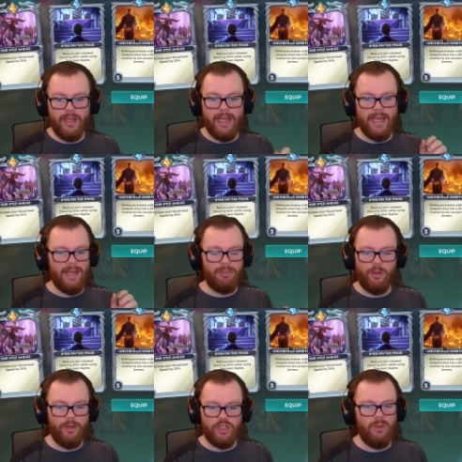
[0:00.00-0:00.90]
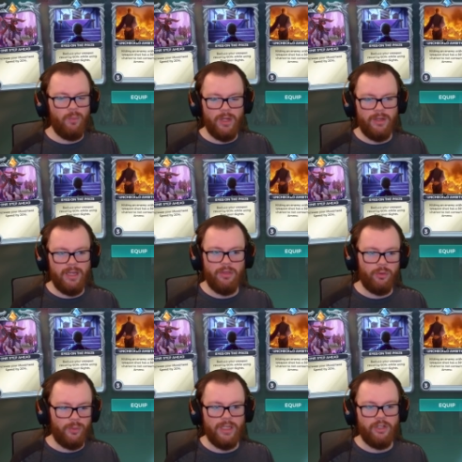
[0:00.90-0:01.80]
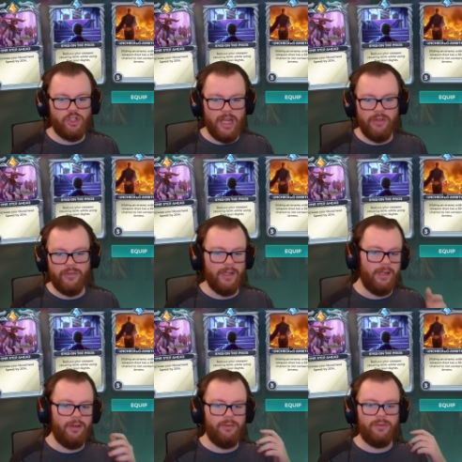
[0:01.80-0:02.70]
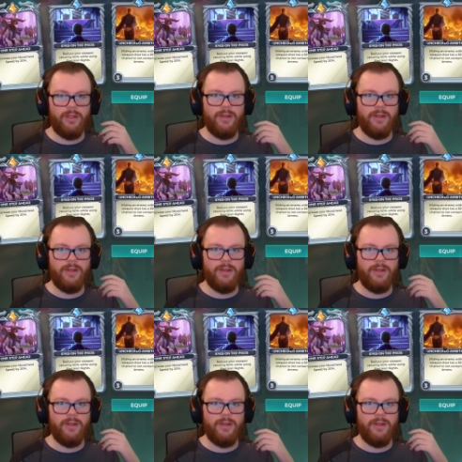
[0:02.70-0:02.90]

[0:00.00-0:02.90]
a pretty much a 1 in 3 chance of